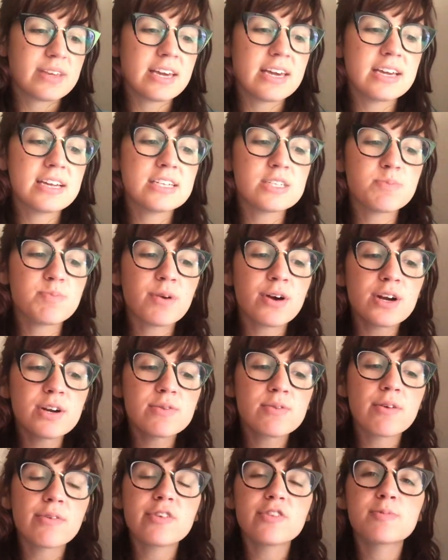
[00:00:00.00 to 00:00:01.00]
And part
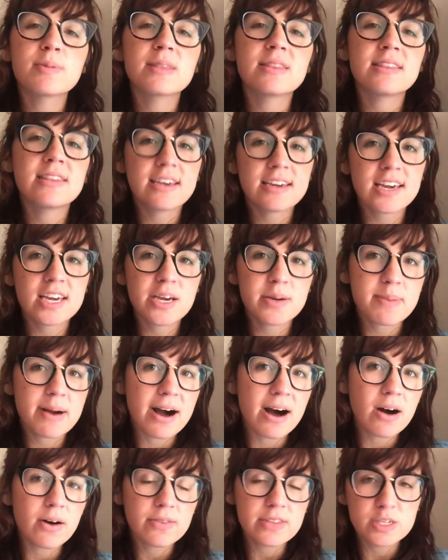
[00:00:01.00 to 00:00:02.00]
of what we've been thinking
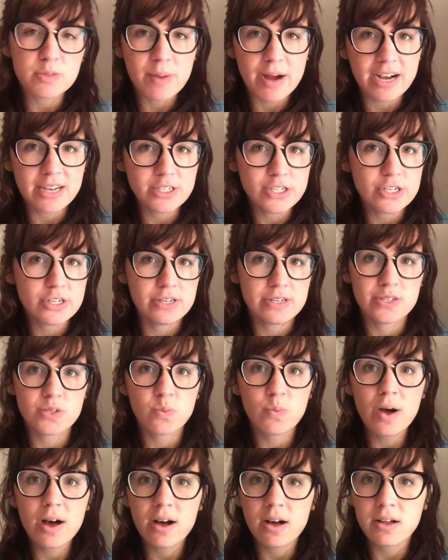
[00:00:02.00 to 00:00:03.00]
about this past year as
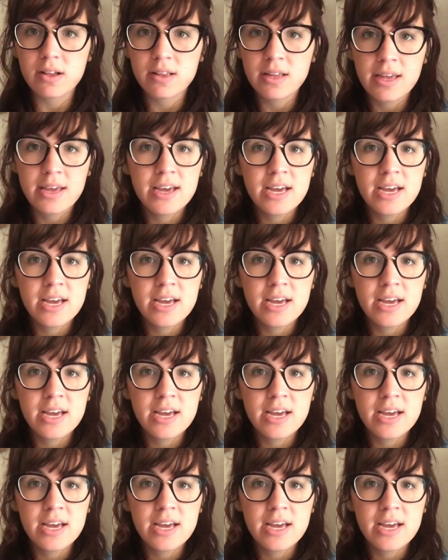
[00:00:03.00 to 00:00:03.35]
well